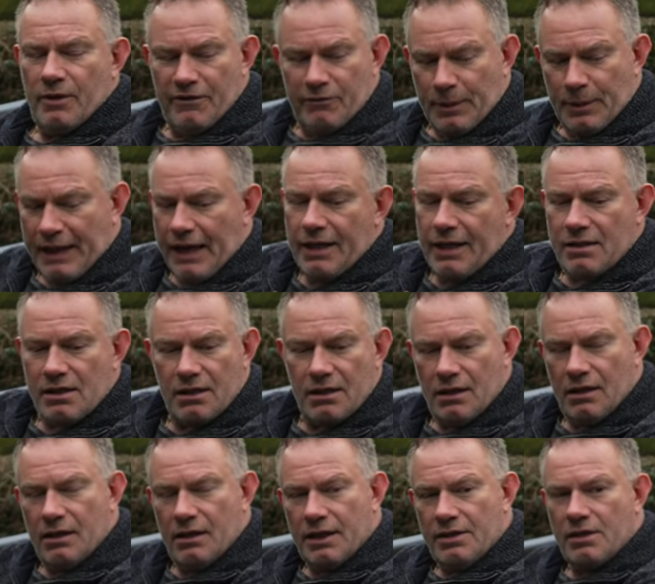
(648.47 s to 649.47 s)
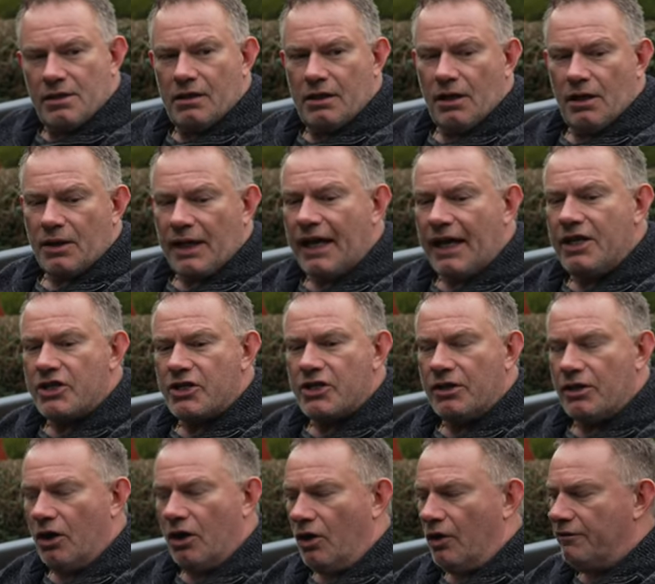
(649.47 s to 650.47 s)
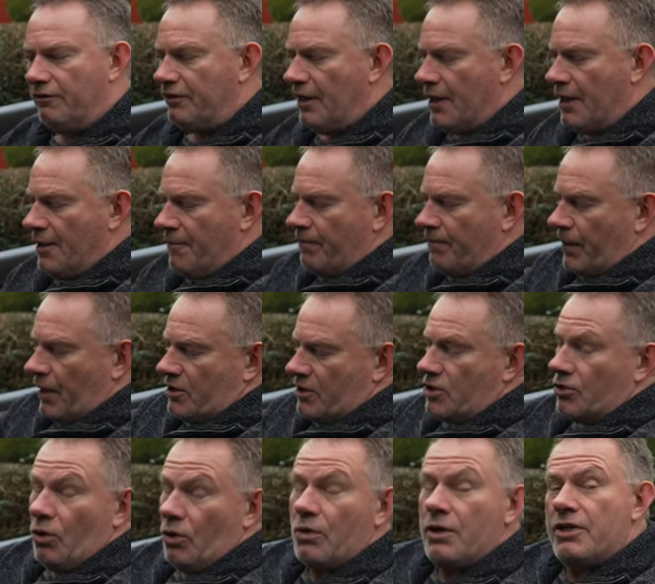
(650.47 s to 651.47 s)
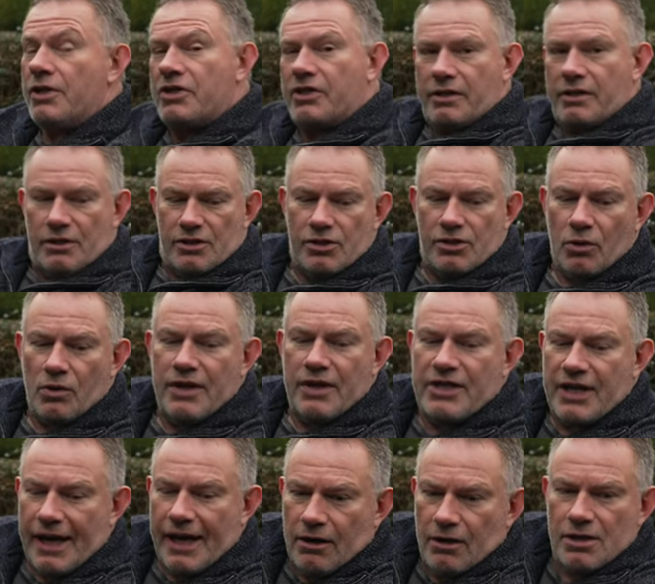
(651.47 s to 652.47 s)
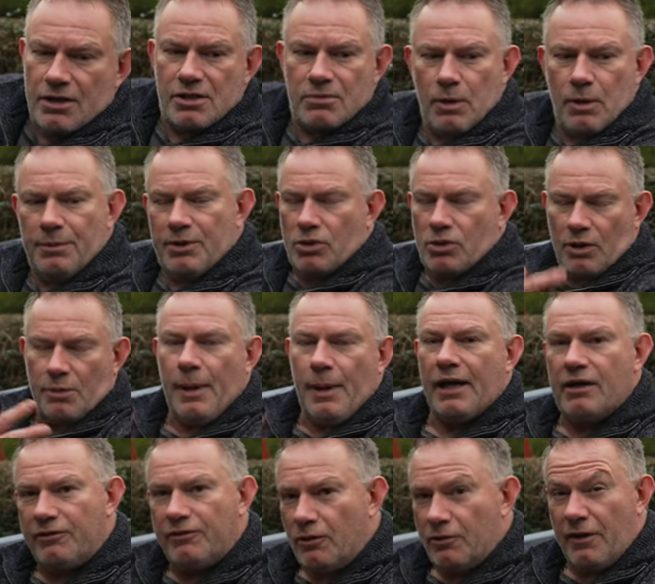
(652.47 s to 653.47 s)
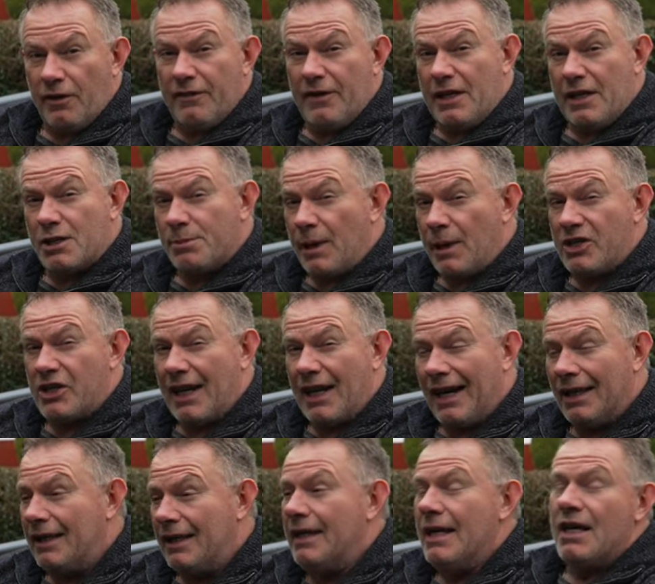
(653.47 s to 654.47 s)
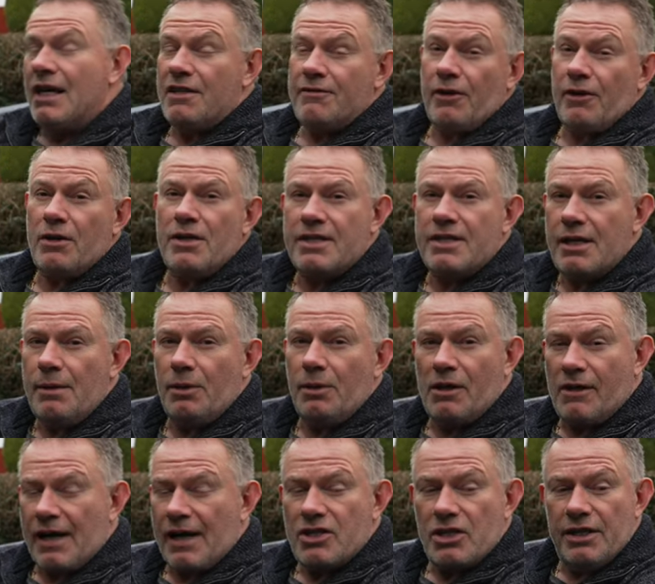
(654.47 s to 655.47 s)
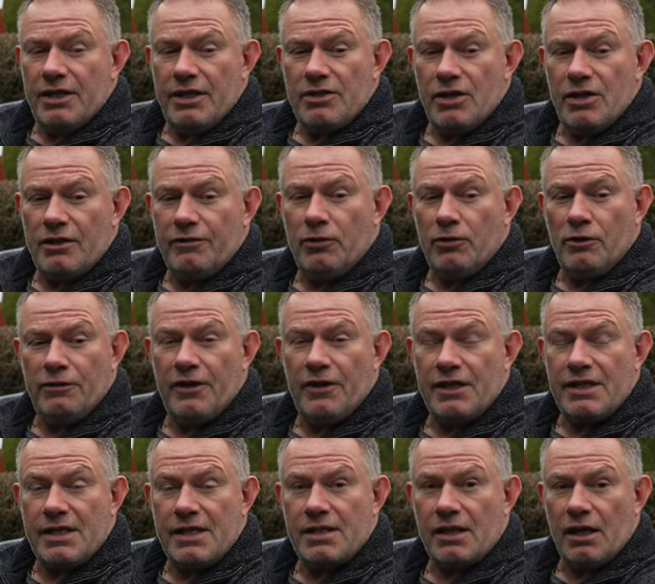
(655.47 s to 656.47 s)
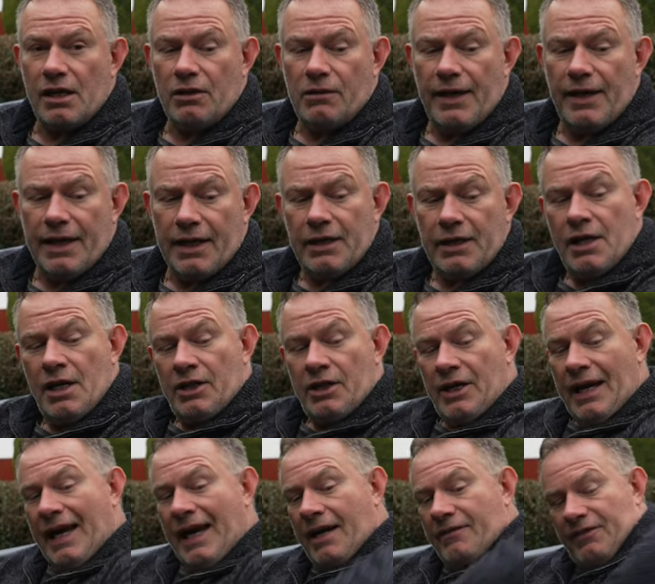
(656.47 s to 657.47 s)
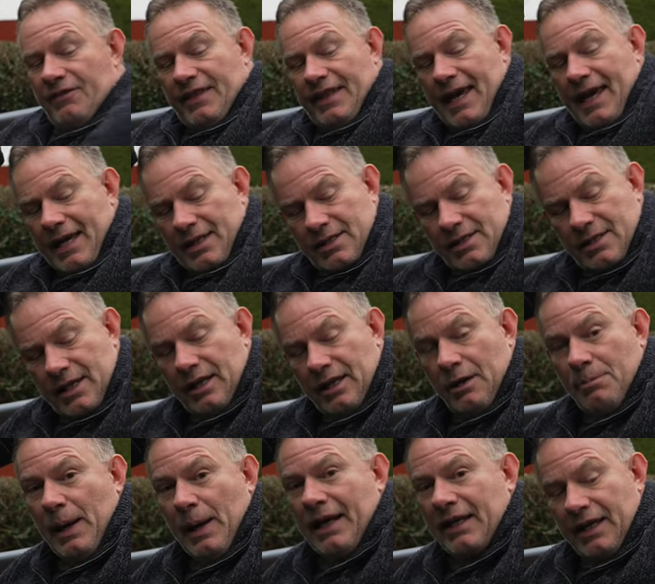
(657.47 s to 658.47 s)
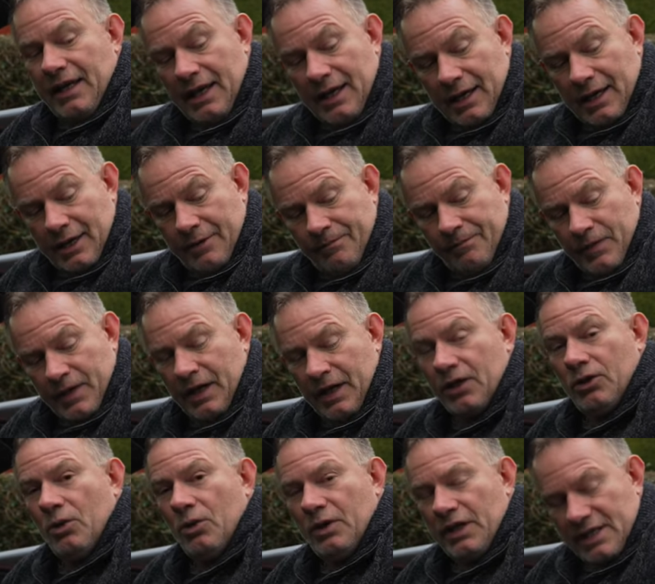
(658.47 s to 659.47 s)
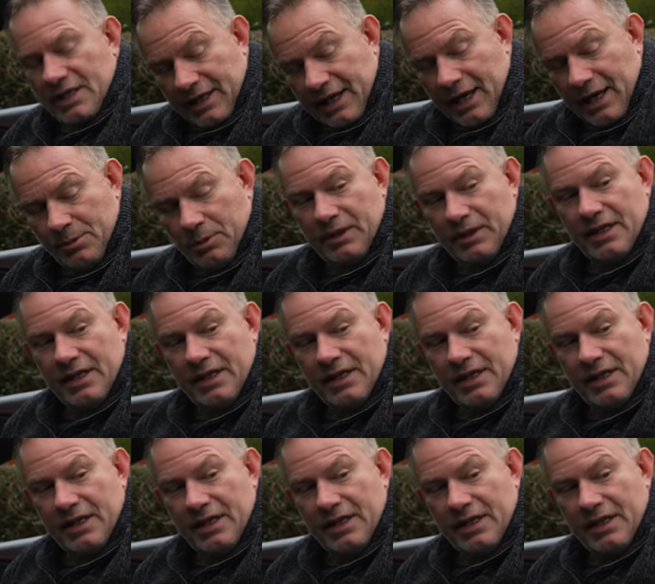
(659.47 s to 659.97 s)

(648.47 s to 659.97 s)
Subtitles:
if we get into the location of storage areas, when we talk about the 458 Speciale, very similar actually to the 430 Scuderia. You have nets at the back here. Ignore this cable,